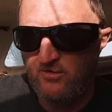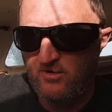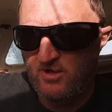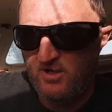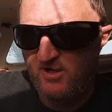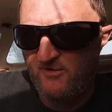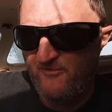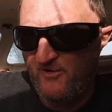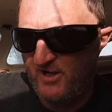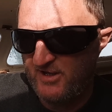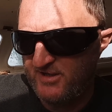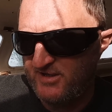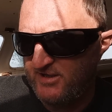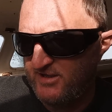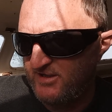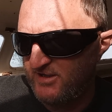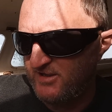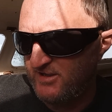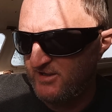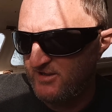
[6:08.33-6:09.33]
if I
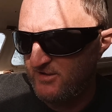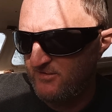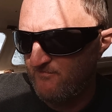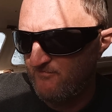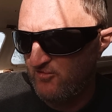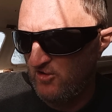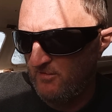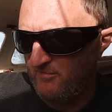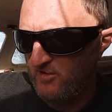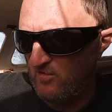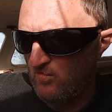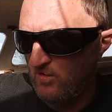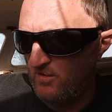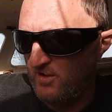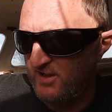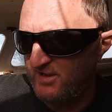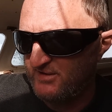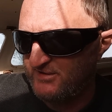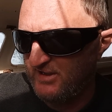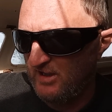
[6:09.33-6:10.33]
probably will
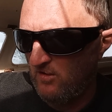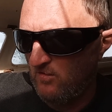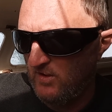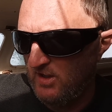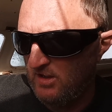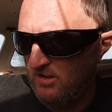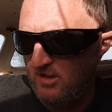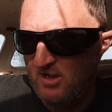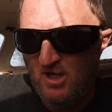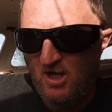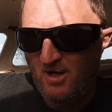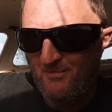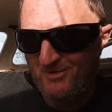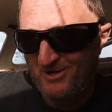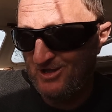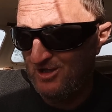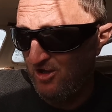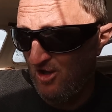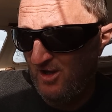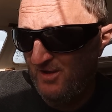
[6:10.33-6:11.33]
need to sell one, I'm
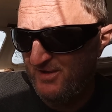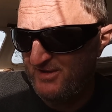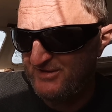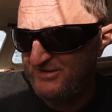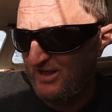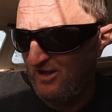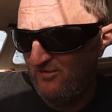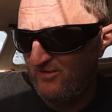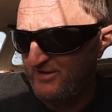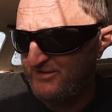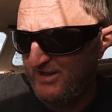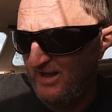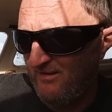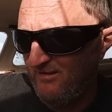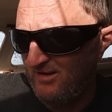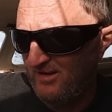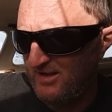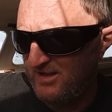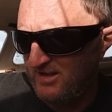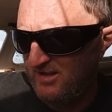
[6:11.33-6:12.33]
inclined to sell the
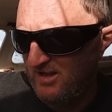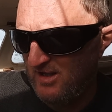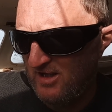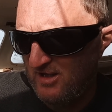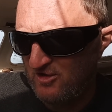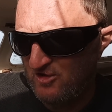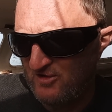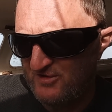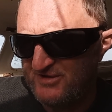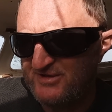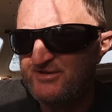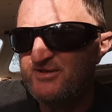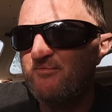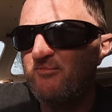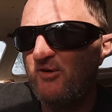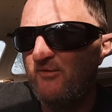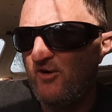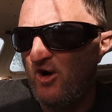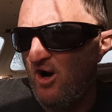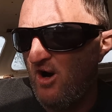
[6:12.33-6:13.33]
southerly because it's a bit
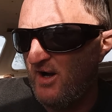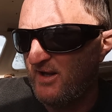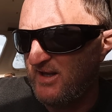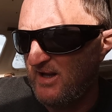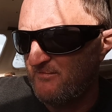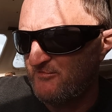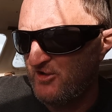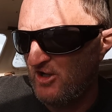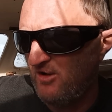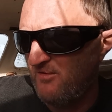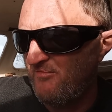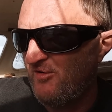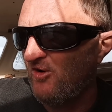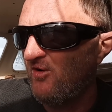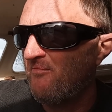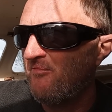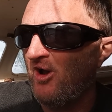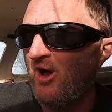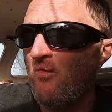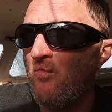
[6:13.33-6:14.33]
of a hike up to Opua,
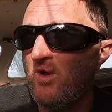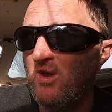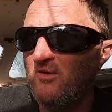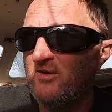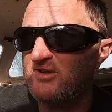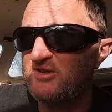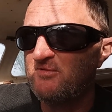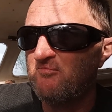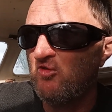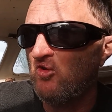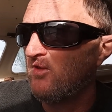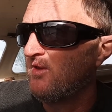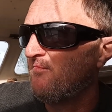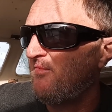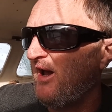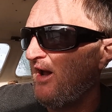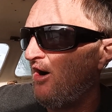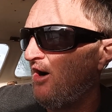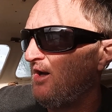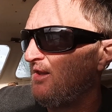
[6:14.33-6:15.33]
but I want to explore the Bay
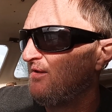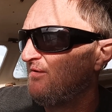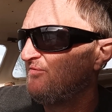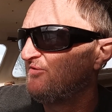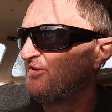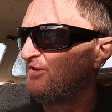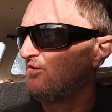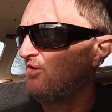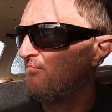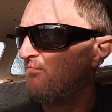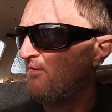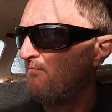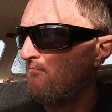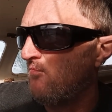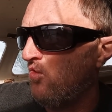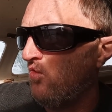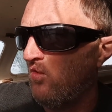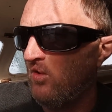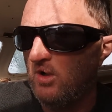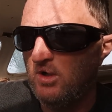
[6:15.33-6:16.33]
Islands a little bit
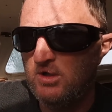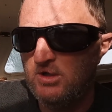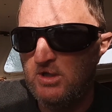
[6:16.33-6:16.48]
more.